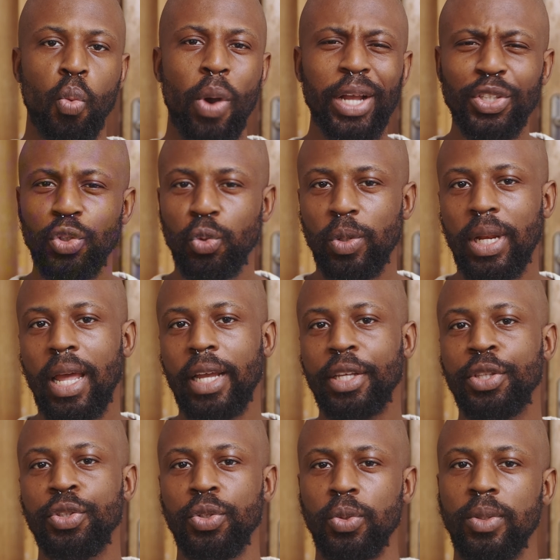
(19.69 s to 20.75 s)
Why do we
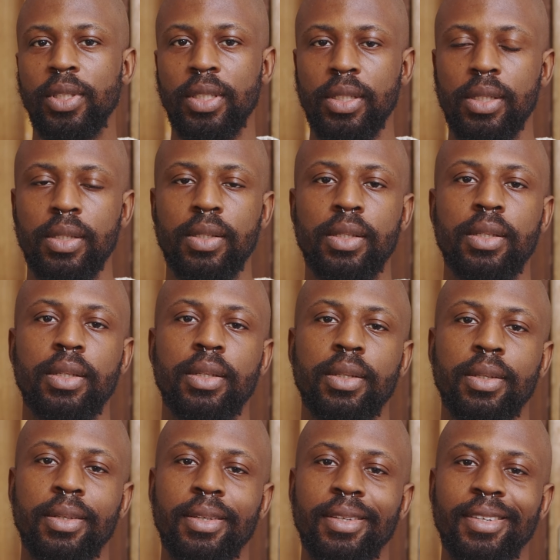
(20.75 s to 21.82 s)
like new things?
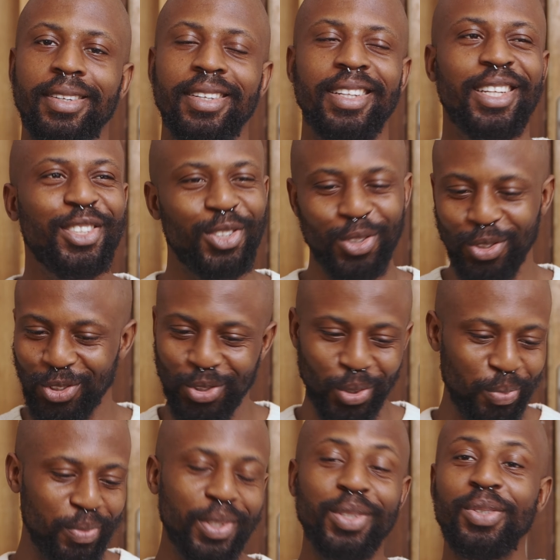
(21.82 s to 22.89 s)
Let's just
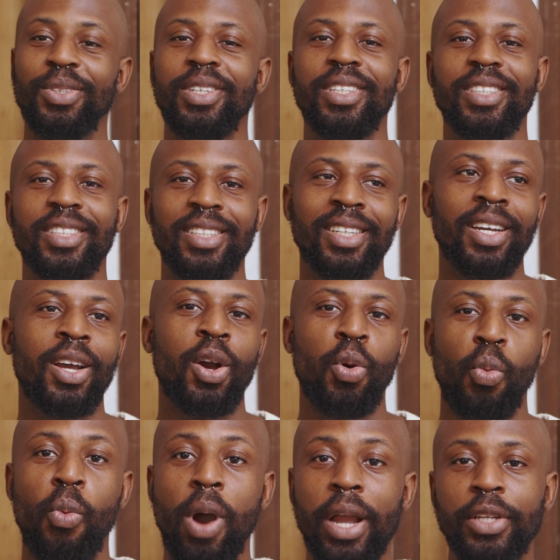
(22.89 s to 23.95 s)
jump into it.
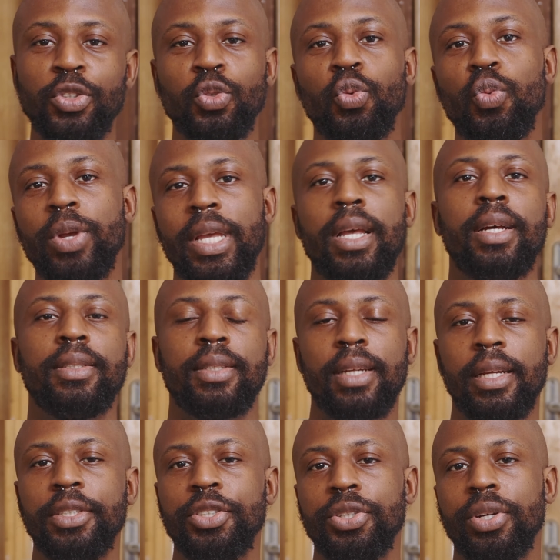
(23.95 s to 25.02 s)
Why do we as
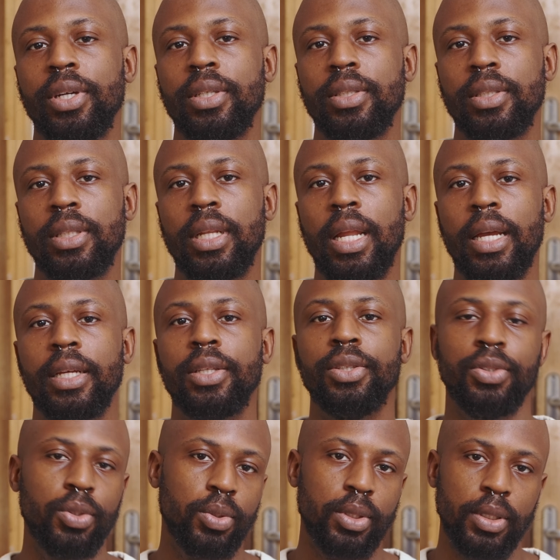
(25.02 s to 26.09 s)
Nigerians like
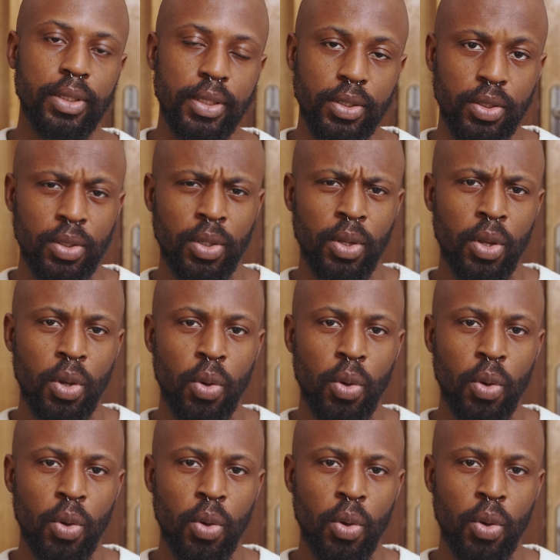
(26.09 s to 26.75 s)
new things?